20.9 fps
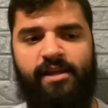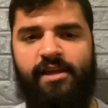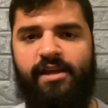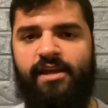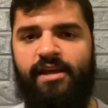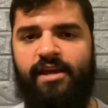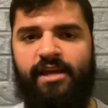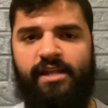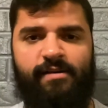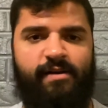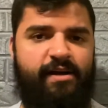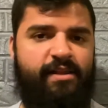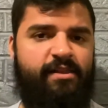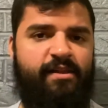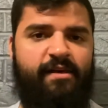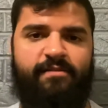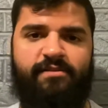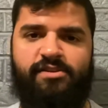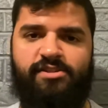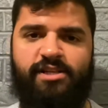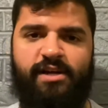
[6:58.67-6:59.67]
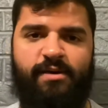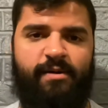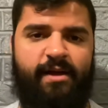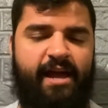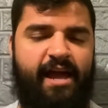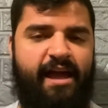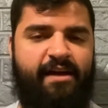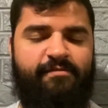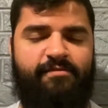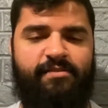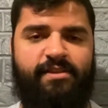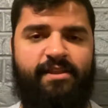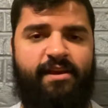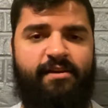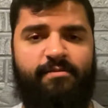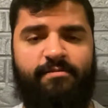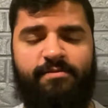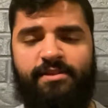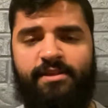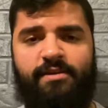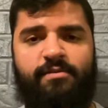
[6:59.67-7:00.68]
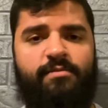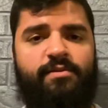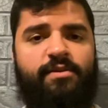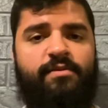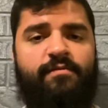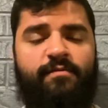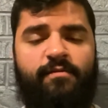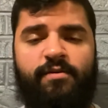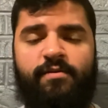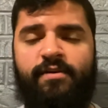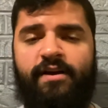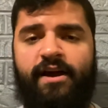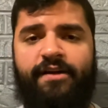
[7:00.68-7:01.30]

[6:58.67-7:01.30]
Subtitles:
you know, I love to share what I have in there with you and for you guys